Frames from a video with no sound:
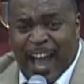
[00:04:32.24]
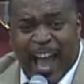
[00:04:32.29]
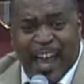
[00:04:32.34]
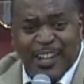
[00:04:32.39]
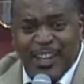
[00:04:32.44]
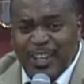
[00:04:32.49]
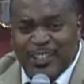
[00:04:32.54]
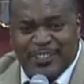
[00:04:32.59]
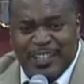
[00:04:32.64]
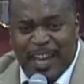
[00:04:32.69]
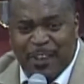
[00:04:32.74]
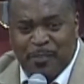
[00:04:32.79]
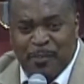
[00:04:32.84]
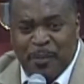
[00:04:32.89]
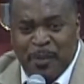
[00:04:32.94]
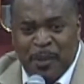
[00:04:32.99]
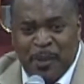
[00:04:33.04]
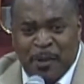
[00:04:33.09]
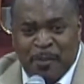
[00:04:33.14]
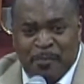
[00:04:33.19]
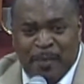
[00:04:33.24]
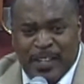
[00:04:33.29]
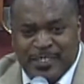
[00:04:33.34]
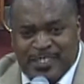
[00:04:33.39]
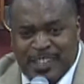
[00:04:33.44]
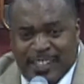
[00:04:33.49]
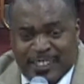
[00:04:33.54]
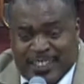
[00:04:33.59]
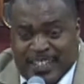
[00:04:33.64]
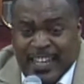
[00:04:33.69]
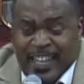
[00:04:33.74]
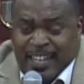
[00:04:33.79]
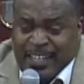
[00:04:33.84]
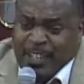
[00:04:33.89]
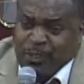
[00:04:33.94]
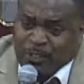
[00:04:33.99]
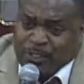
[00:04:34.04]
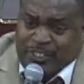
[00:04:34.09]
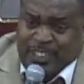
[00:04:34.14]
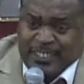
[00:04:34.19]
I looked at my son Ken.
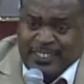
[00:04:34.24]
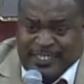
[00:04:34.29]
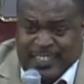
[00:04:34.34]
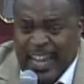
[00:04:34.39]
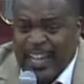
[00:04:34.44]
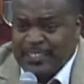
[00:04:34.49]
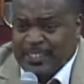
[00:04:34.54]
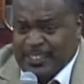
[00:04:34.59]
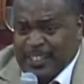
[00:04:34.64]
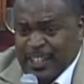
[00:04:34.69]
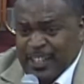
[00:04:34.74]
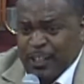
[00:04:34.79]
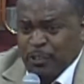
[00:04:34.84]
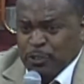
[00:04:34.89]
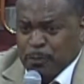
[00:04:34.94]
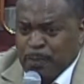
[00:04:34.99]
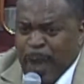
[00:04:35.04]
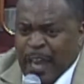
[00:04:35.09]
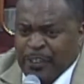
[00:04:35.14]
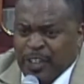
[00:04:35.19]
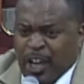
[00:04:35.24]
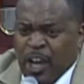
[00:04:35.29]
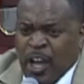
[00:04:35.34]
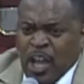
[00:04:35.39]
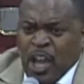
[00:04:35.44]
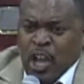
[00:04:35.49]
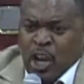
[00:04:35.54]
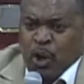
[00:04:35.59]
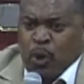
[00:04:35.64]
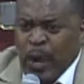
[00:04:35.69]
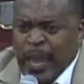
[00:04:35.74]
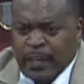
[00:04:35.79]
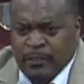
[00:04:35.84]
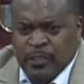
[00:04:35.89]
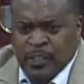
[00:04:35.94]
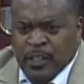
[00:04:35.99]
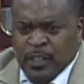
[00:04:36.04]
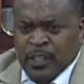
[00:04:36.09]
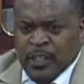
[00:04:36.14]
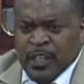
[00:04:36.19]
He was disgusted. He was about to
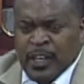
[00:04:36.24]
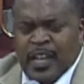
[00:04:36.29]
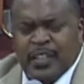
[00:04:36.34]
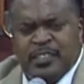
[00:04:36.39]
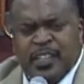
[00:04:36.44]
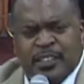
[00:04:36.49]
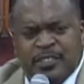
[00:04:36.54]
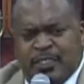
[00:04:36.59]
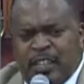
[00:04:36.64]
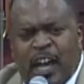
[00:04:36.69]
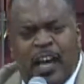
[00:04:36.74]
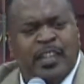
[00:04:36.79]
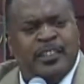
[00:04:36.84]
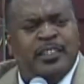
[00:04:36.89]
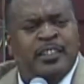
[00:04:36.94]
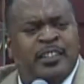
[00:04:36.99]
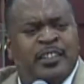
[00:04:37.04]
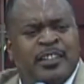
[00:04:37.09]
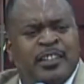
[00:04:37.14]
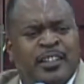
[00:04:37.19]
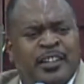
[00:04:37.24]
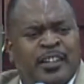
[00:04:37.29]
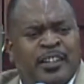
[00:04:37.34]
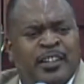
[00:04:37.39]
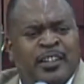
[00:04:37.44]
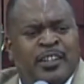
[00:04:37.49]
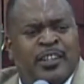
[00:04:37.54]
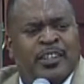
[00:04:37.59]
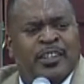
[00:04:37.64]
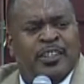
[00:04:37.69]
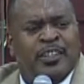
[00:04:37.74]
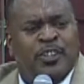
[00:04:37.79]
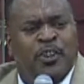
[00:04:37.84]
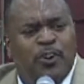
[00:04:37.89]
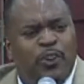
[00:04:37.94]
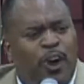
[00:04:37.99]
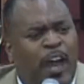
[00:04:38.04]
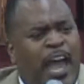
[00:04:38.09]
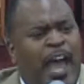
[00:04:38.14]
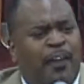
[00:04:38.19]
quit. And I said, son,
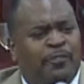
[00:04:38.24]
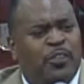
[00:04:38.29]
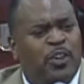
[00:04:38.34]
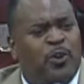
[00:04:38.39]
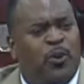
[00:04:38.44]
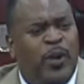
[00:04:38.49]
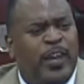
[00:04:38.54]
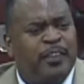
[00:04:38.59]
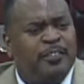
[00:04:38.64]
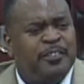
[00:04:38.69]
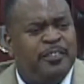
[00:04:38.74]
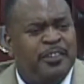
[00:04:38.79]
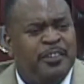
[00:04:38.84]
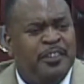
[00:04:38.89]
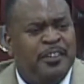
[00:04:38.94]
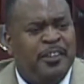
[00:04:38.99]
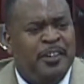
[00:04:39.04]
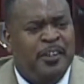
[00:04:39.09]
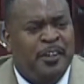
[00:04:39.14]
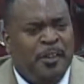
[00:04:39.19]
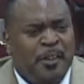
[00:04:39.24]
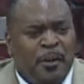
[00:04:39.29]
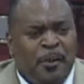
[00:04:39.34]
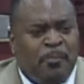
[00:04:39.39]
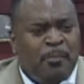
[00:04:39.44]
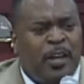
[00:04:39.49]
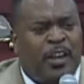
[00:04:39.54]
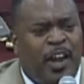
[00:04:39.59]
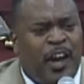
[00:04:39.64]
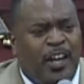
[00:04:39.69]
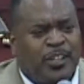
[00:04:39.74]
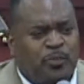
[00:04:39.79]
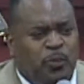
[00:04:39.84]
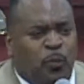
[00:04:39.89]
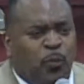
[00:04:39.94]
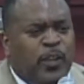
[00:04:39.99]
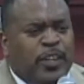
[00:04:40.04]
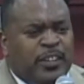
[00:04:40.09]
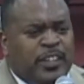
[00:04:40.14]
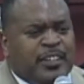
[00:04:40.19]
you don't have to quit, because
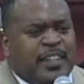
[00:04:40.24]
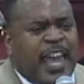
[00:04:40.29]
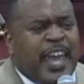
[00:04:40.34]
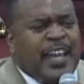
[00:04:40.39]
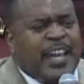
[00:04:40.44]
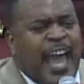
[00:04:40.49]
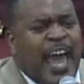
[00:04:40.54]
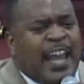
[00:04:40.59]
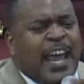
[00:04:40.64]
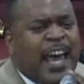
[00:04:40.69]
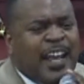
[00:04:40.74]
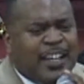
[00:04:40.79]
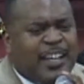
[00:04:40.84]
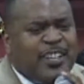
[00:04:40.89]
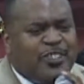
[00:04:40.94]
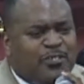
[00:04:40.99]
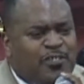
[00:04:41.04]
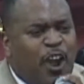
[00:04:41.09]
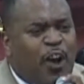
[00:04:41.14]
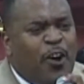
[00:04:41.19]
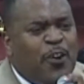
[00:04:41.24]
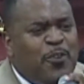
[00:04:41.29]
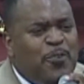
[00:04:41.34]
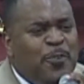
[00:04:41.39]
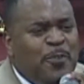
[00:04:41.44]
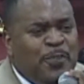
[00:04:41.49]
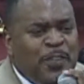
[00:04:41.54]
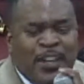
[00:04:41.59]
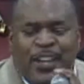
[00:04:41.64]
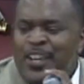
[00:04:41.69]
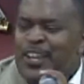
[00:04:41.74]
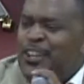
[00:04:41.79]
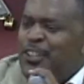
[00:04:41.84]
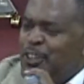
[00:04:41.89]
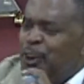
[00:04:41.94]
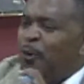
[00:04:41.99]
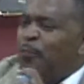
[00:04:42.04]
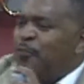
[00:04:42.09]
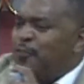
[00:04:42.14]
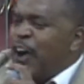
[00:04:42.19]
when the thing got out of control,
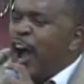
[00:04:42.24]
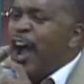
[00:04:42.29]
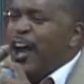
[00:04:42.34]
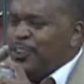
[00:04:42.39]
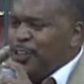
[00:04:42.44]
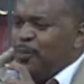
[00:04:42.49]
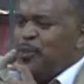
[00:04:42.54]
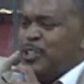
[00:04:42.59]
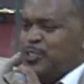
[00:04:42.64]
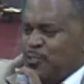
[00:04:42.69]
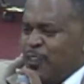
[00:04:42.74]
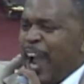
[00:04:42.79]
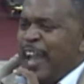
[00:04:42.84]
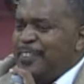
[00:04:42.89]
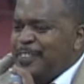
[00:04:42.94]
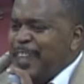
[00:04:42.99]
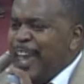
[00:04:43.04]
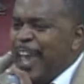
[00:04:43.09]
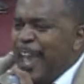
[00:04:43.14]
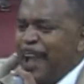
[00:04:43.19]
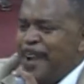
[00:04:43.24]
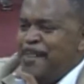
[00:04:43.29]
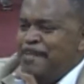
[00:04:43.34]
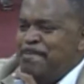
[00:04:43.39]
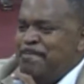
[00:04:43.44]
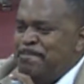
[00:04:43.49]
your father was right there.